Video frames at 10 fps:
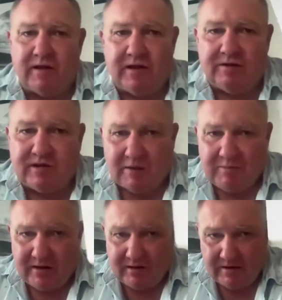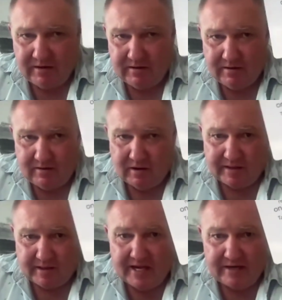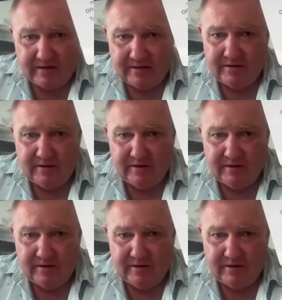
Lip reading: of these coming like that.